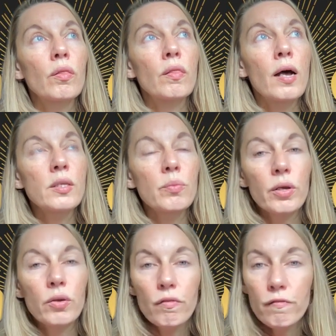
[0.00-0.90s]
that's where
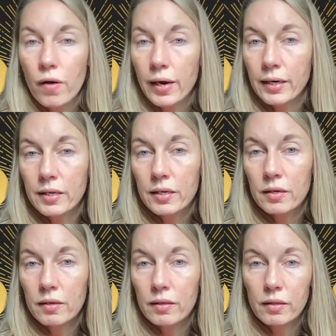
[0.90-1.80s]
you'll find
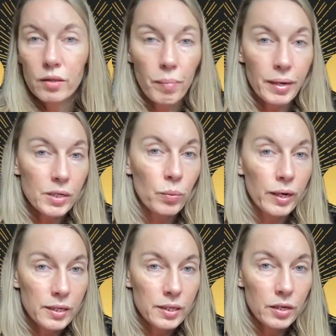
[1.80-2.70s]
the best
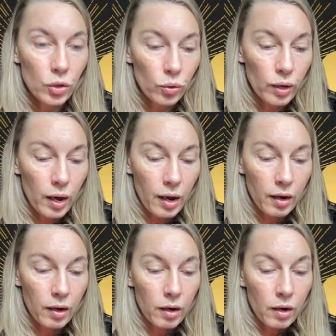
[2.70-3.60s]
ways that you
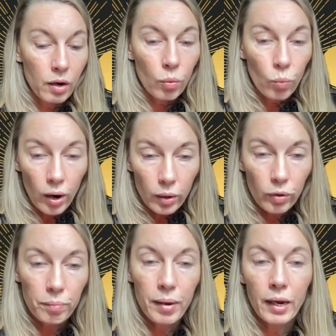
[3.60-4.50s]
can work
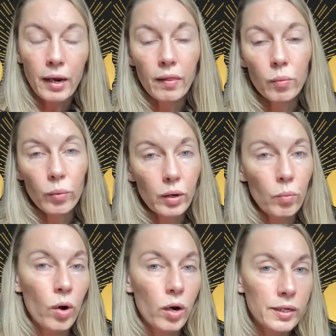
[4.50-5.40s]
with me and that we
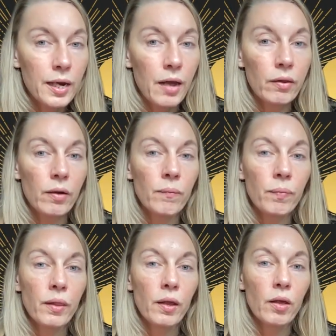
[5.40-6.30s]
can work together
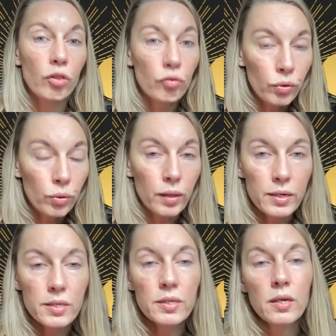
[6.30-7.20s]
through
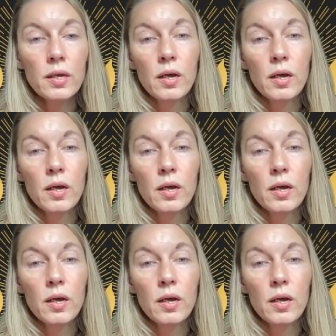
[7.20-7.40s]
this